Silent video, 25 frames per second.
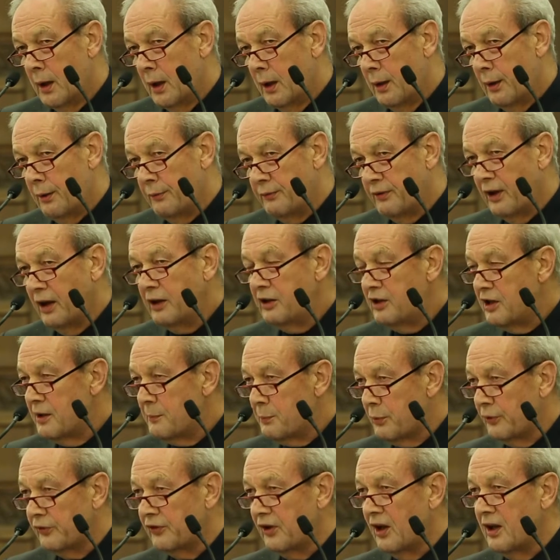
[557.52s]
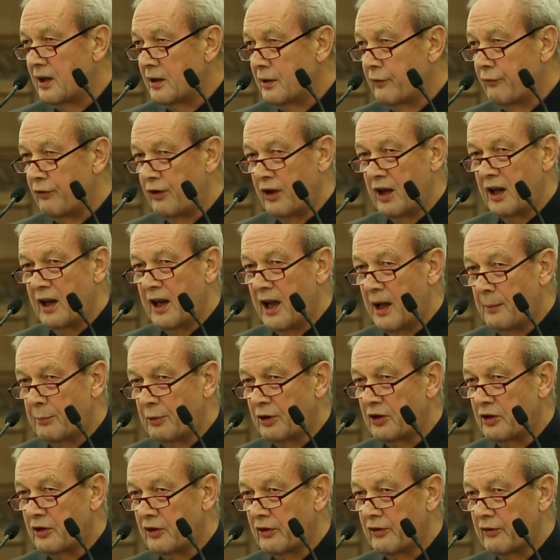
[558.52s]
90% of the
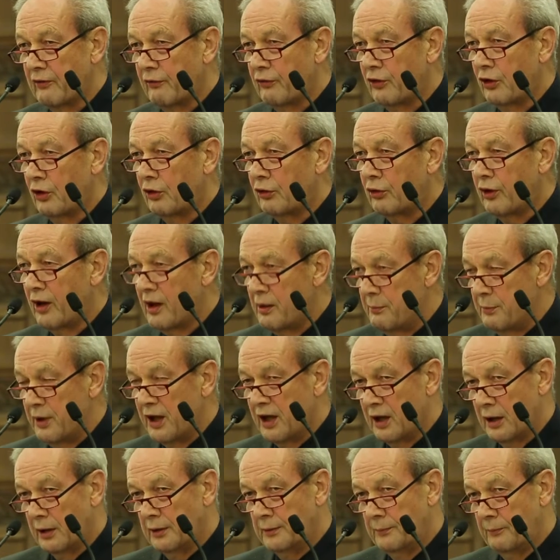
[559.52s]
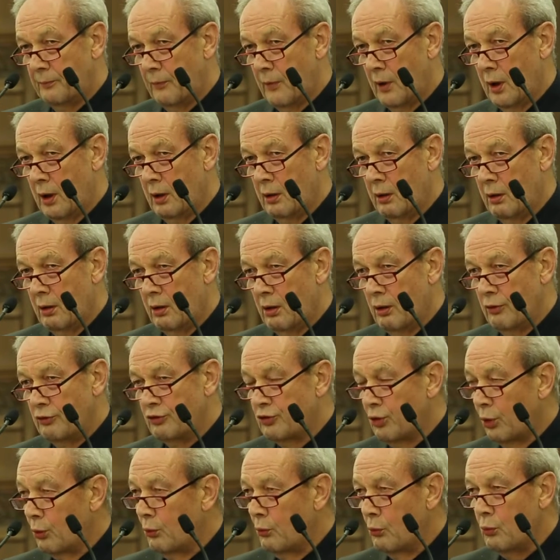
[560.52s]
inhabitants of the Crimea
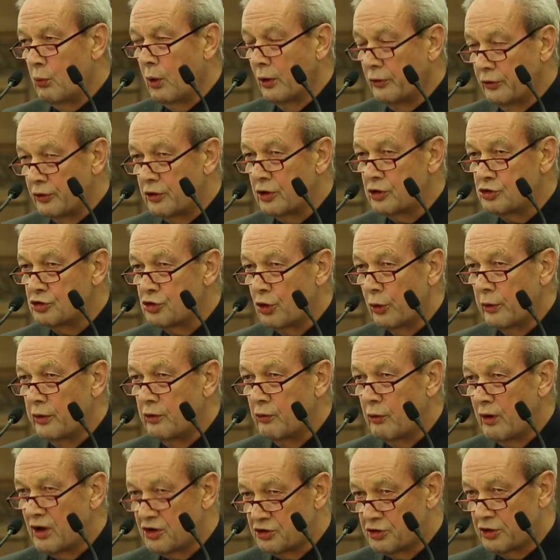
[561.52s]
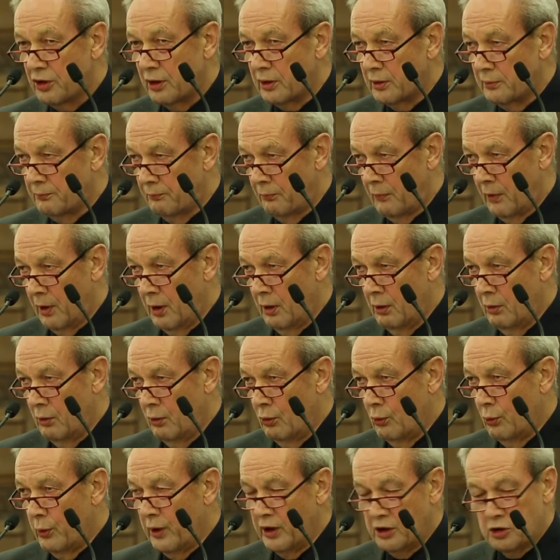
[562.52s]
don't want to join Russia,
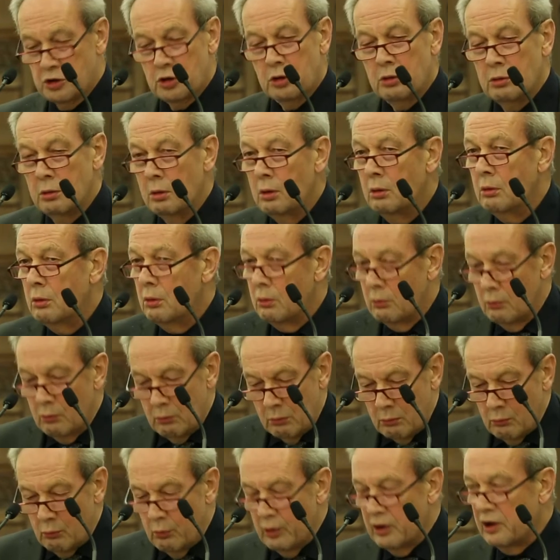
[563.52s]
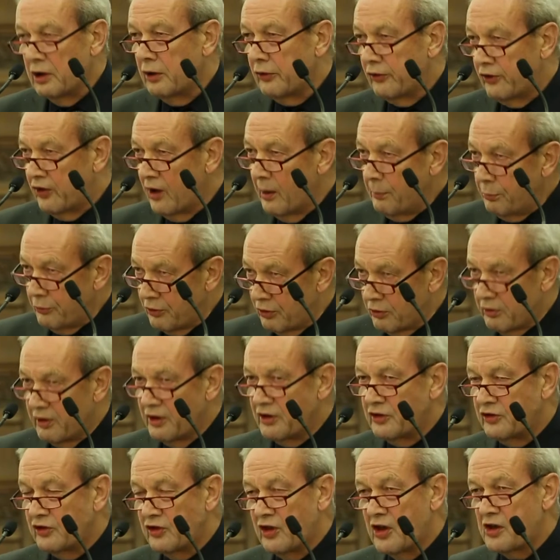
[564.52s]
which will accept
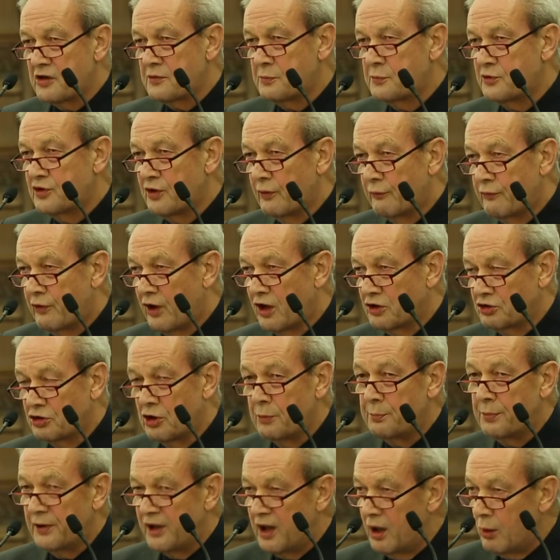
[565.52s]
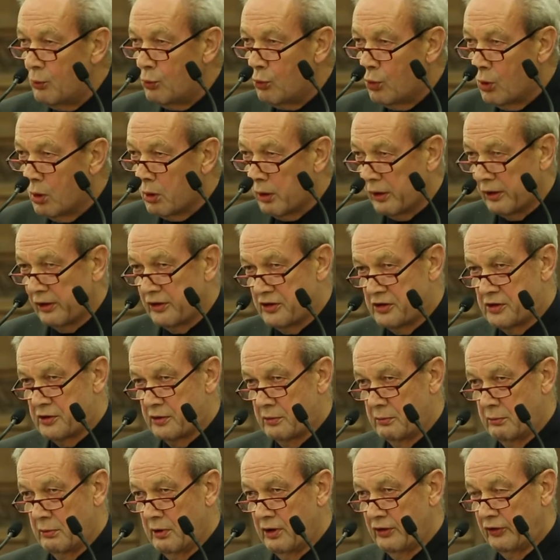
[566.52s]
criticisms of Russia, but it works
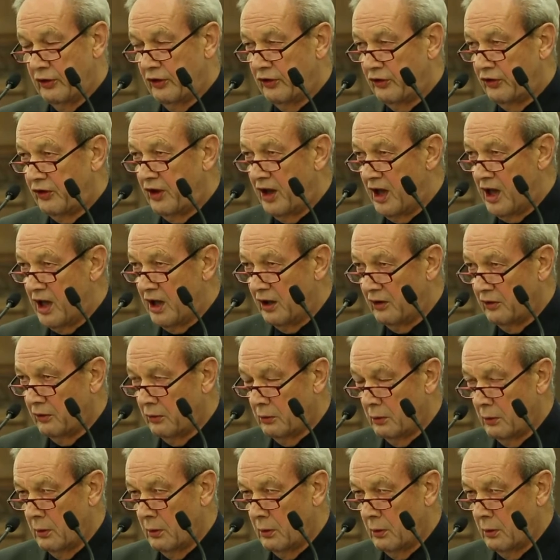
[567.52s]
as a state.